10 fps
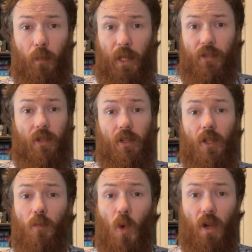Basically, you're
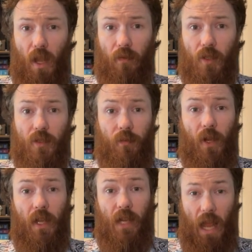more
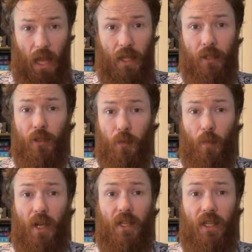diversified and your
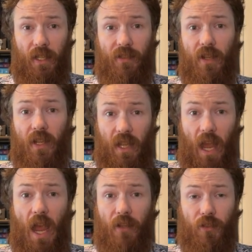money is in cash.